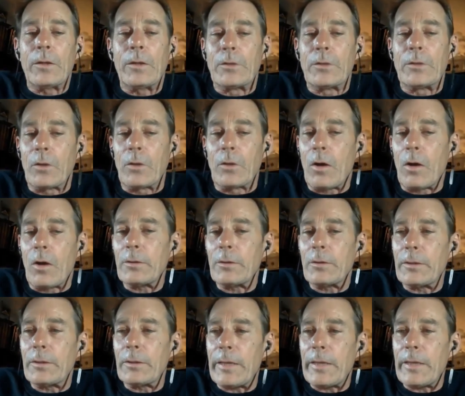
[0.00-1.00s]
DeLonge
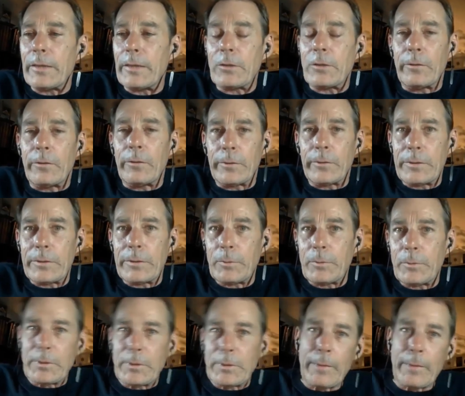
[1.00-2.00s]
to task over his
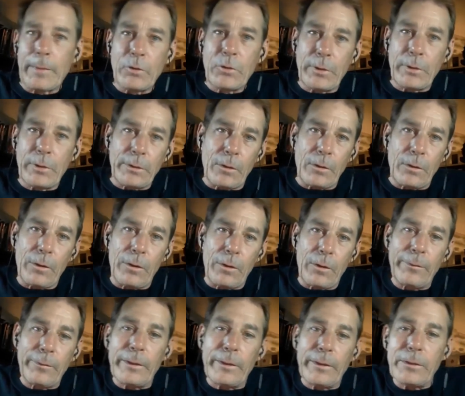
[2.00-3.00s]
perception that DeLonge
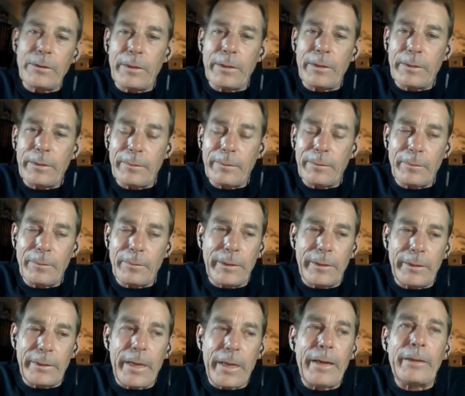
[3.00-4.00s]
thinks that
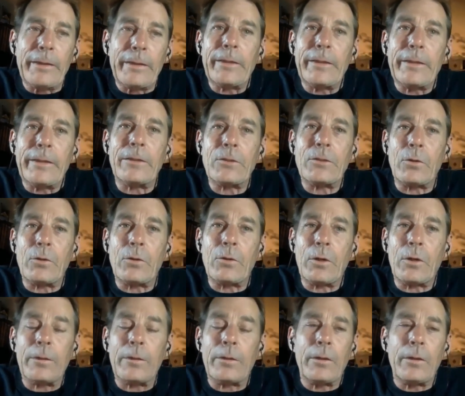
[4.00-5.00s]
the aliens
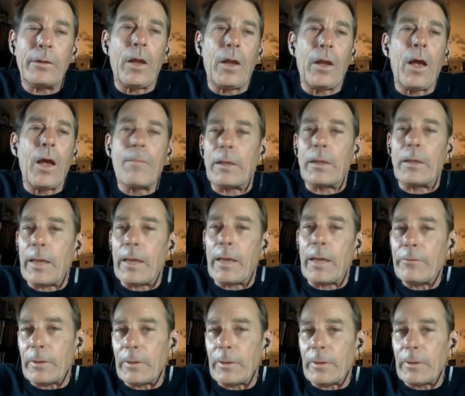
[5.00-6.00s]
are
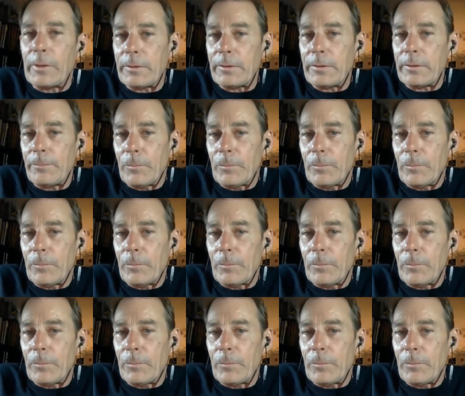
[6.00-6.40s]
malevolent